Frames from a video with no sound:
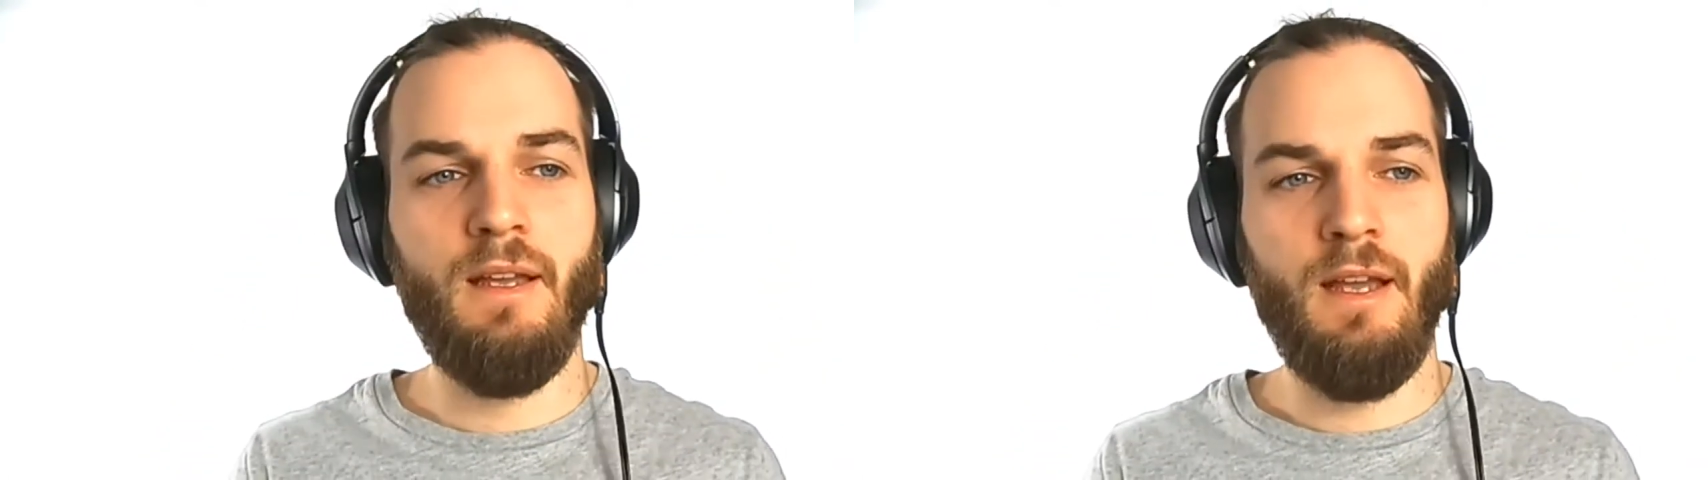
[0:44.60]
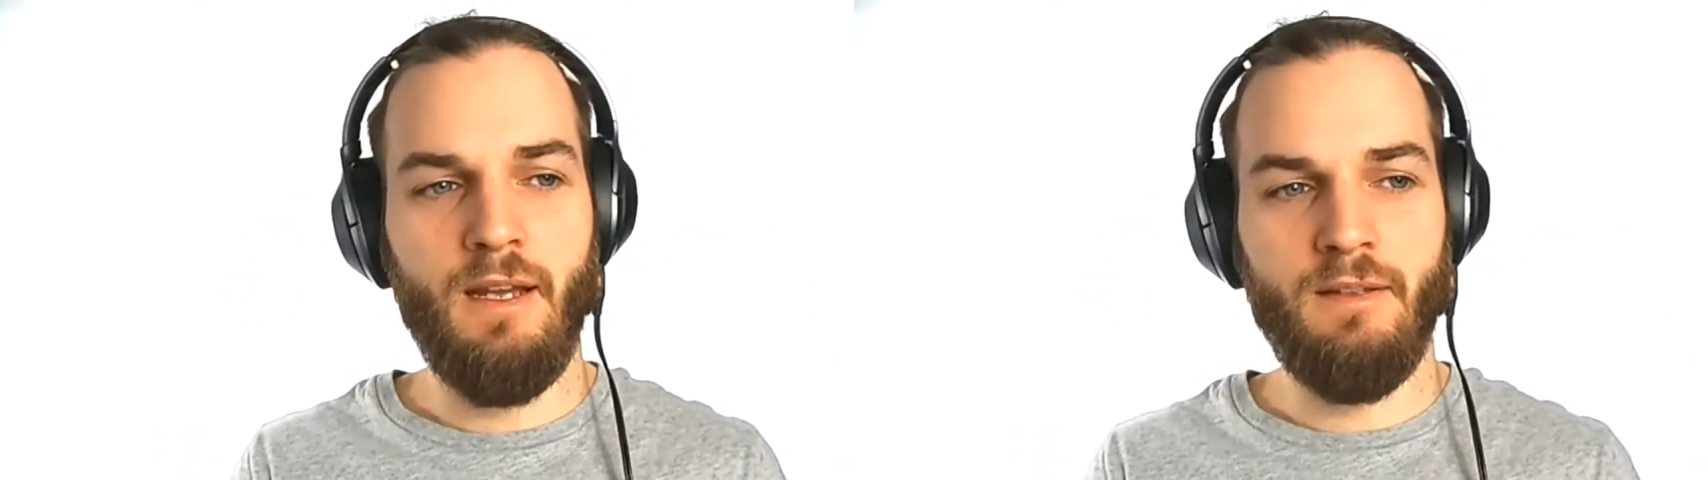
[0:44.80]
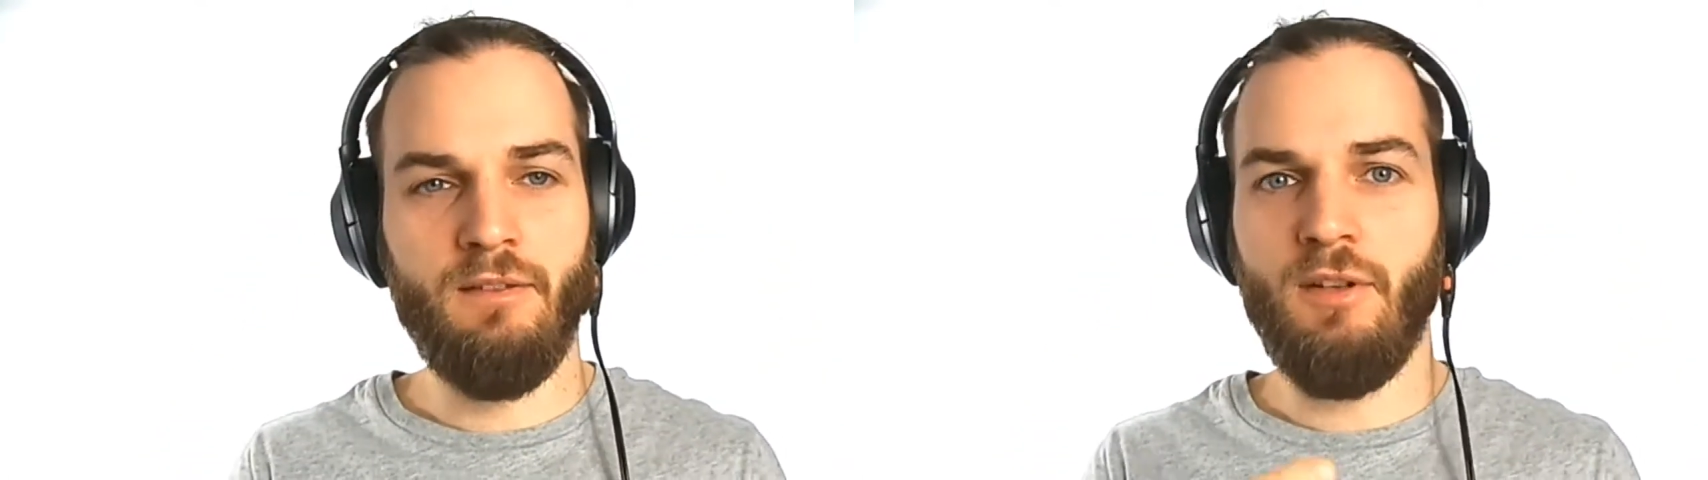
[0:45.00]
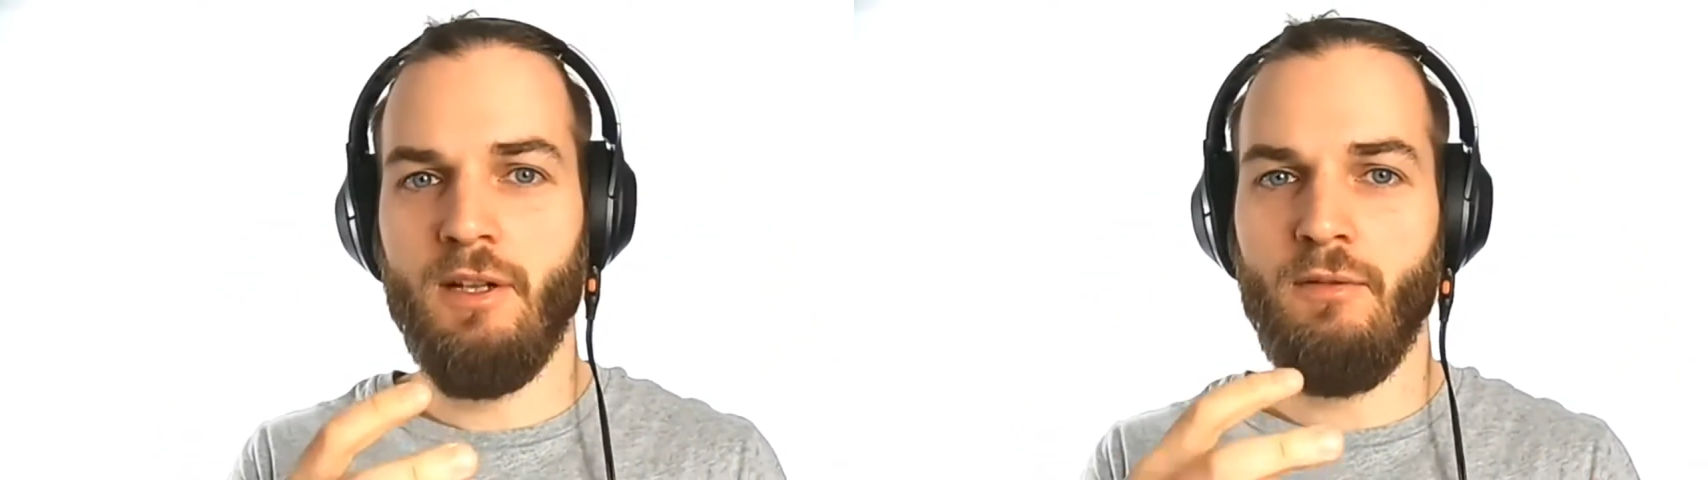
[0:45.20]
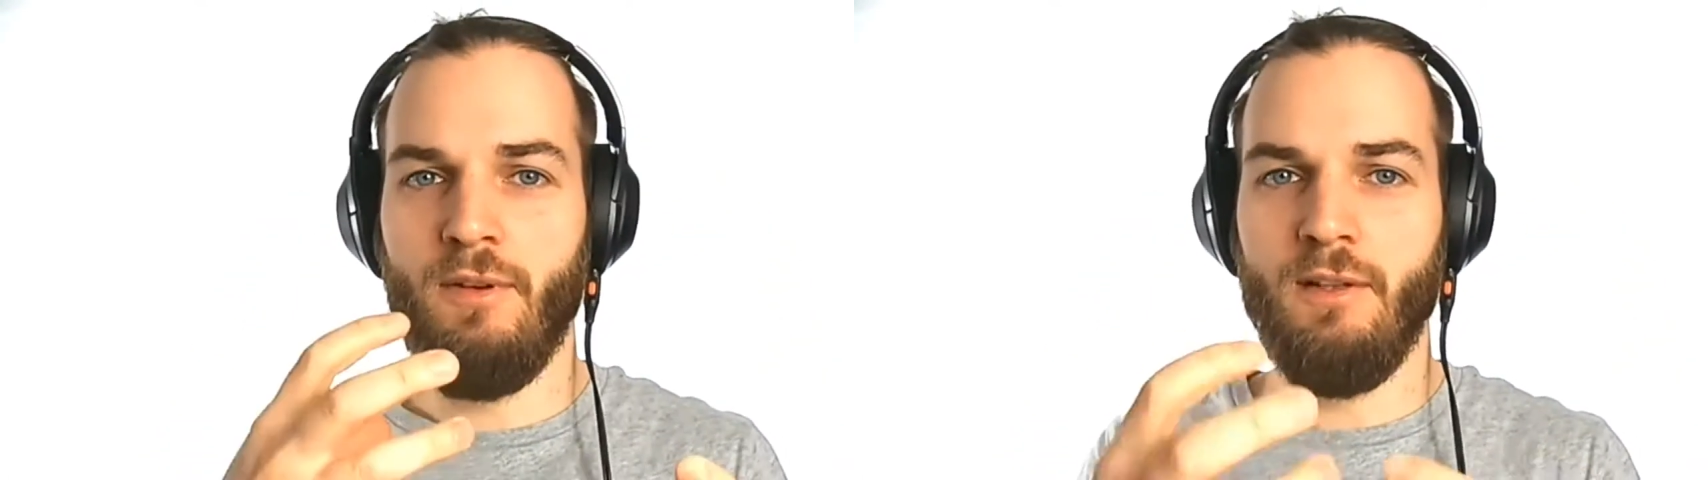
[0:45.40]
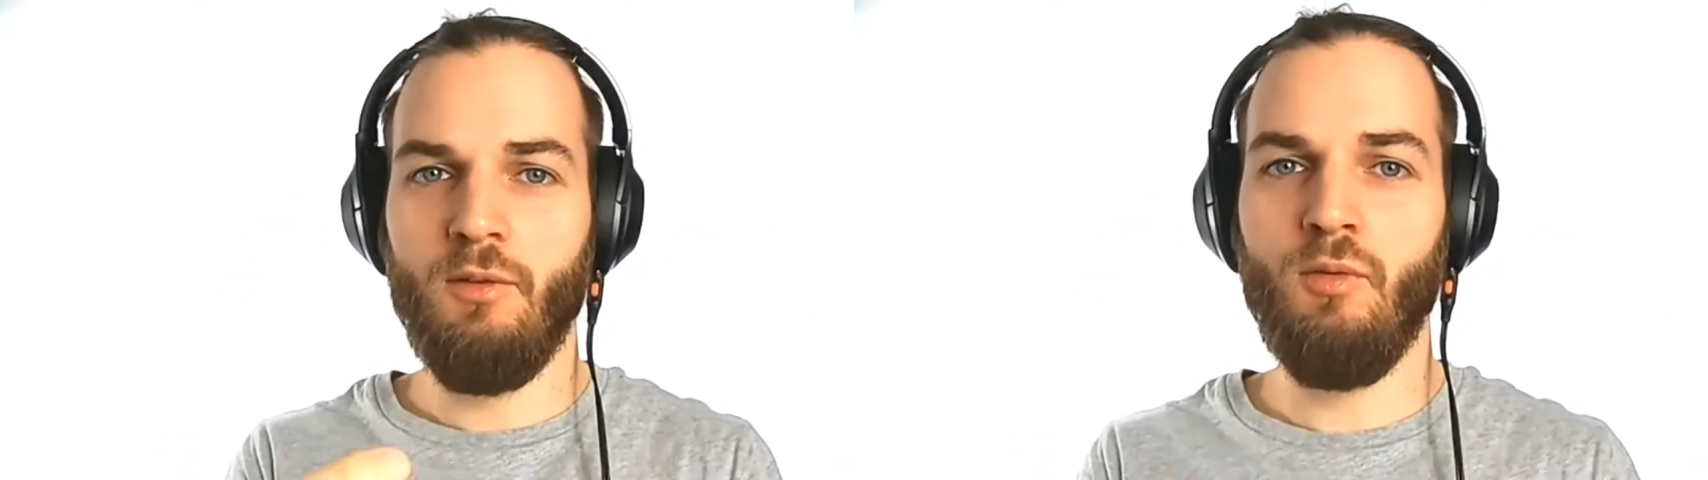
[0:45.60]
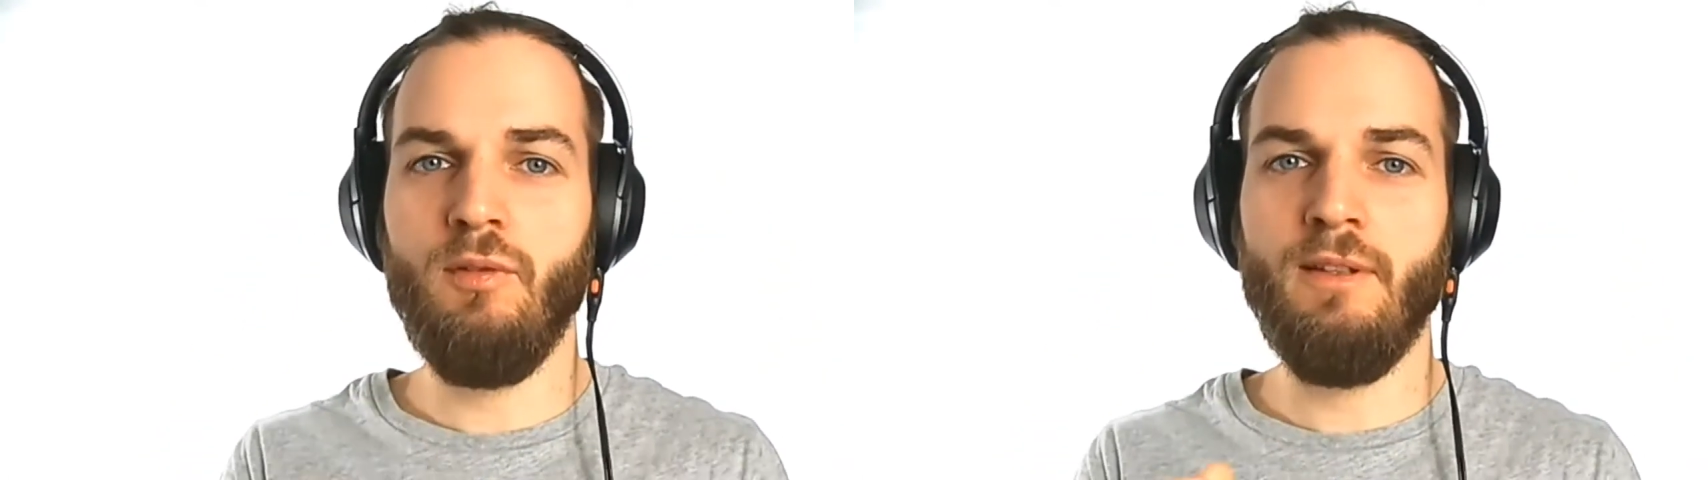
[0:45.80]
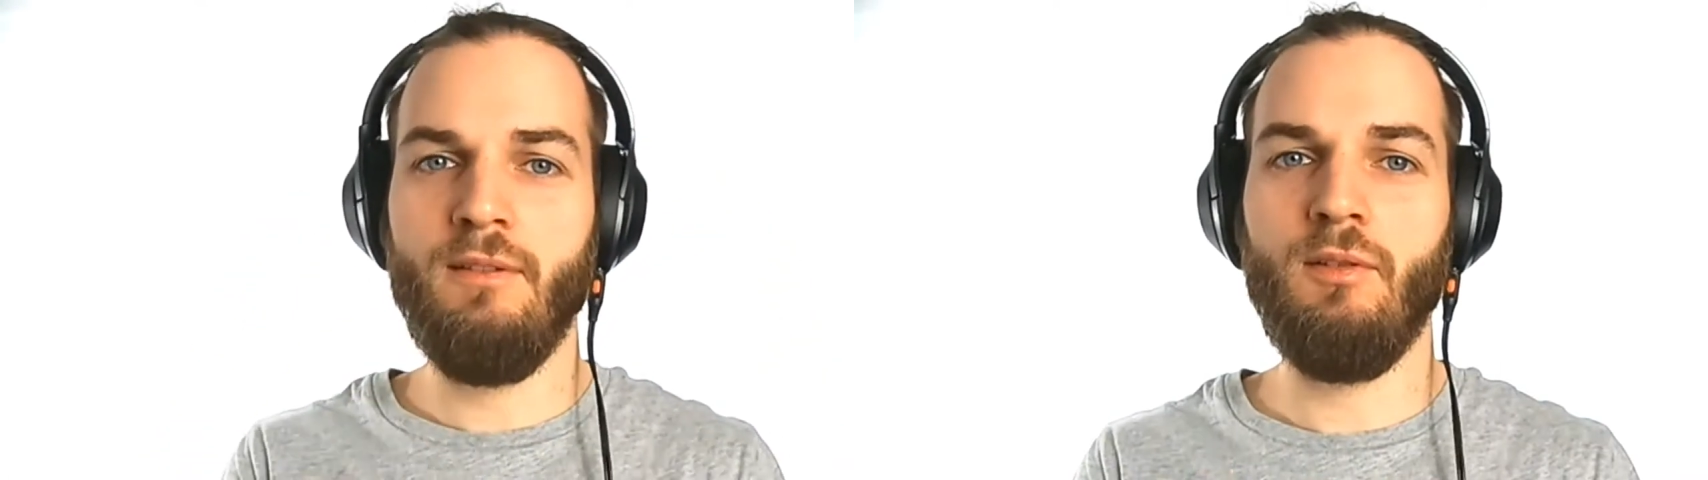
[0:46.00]
and try to find
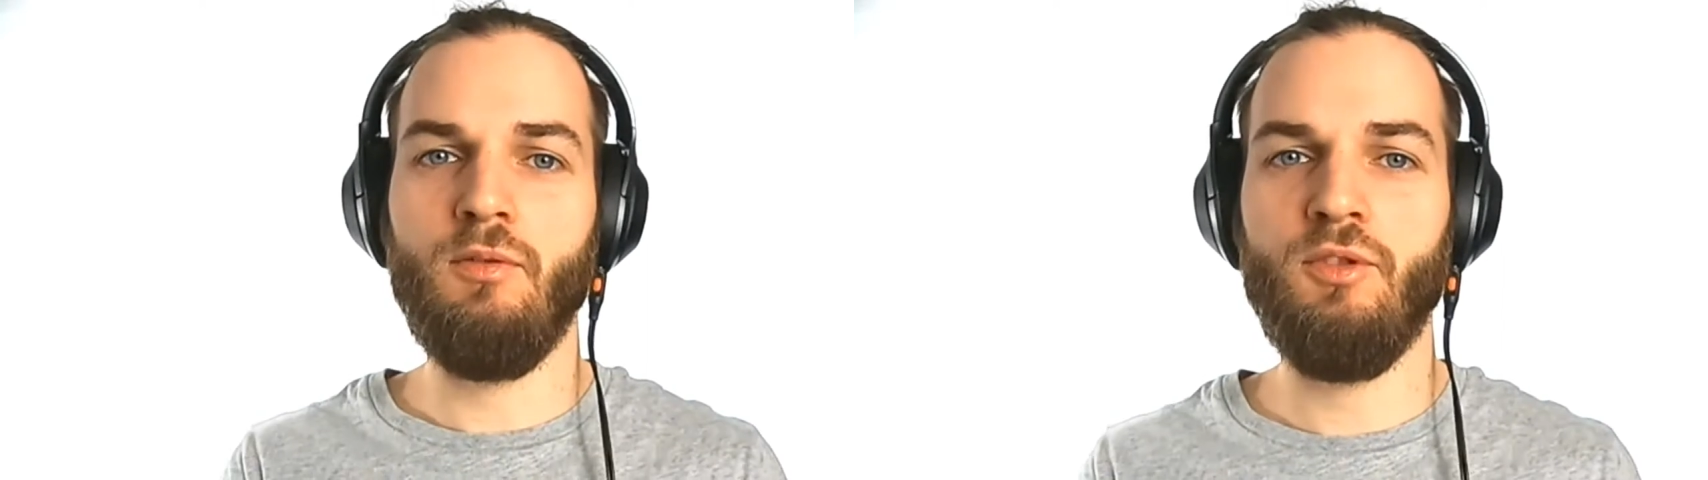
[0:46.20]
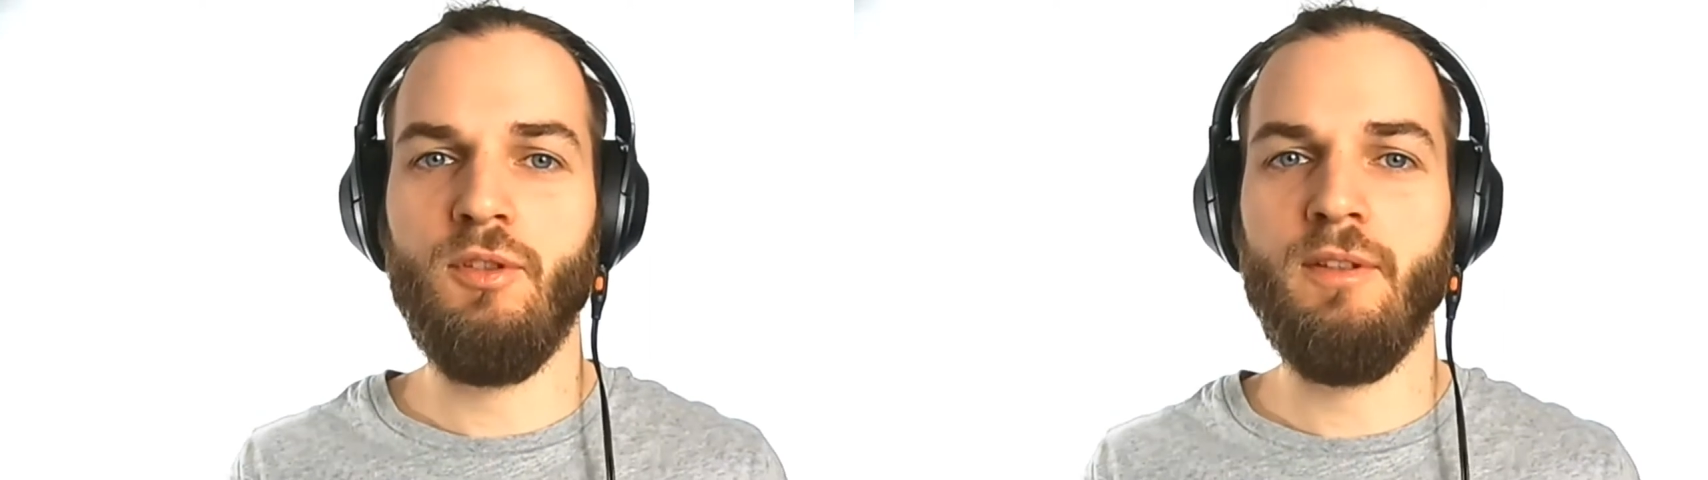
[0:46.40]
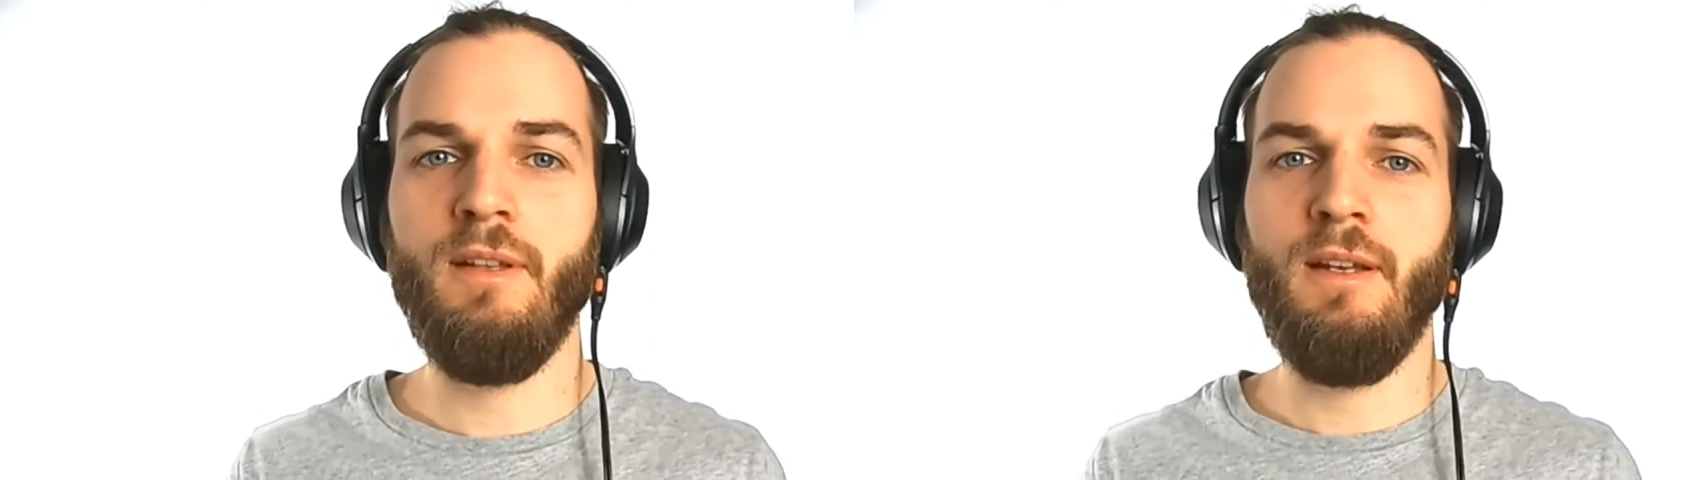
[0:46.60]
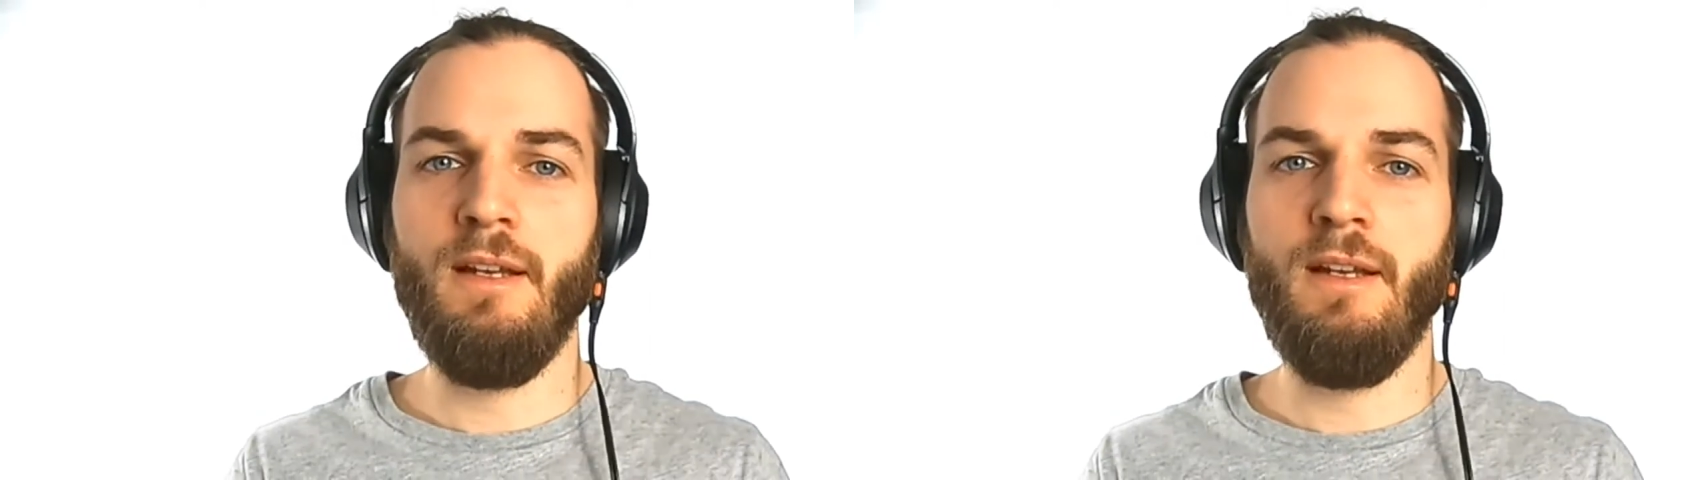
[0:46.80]
tools and solutions